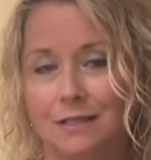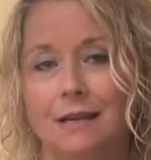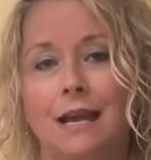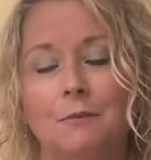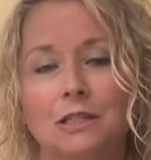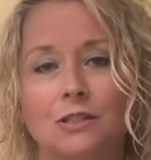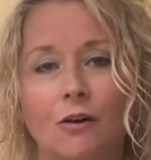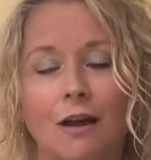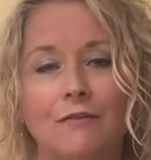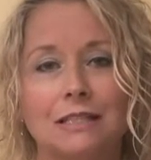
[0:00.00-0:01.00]
Now, I'm going to
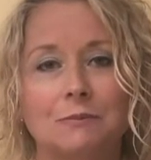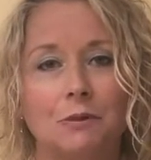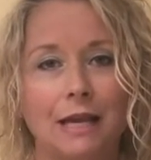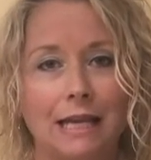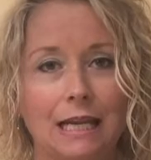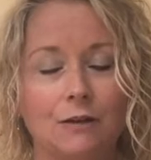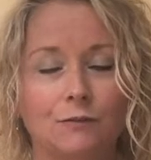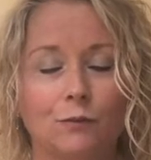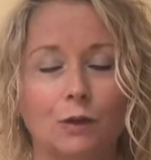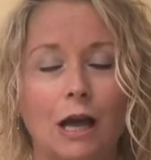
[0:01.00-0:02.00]
start off explaining
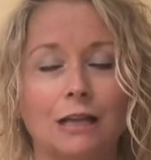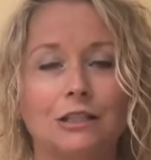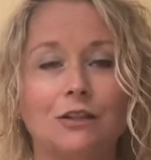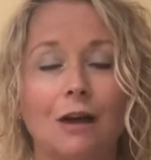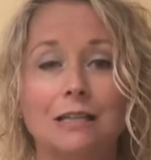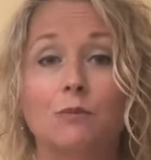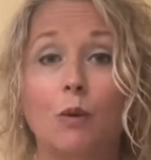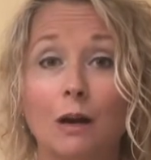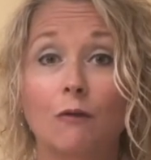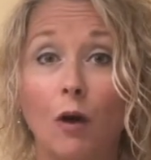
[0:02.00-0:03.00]
uh, to you guys
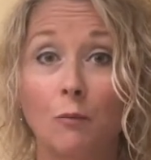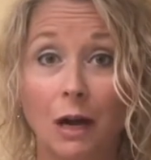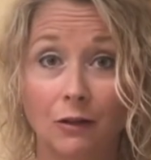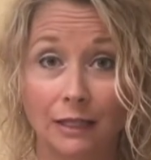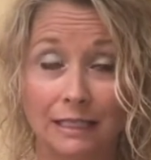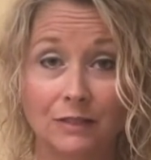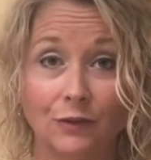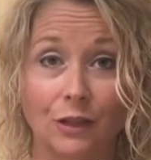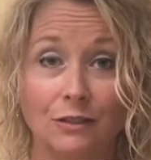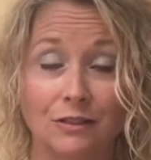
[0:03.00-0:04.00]
what a role model is
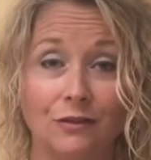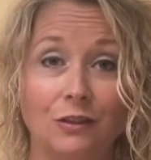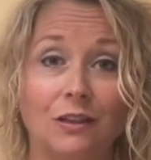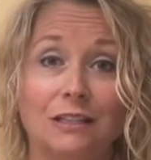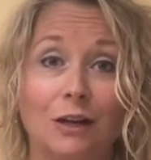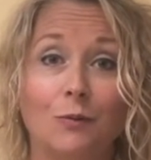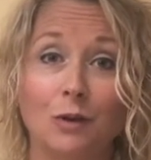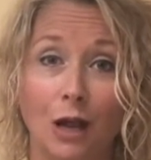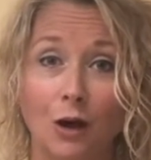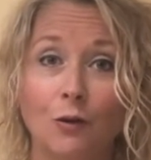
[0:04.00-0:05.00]
for those of you that
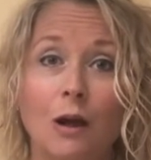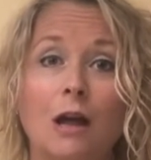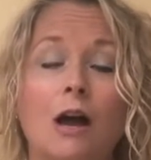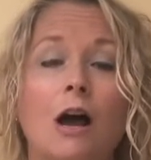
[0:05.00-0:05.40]
don't know.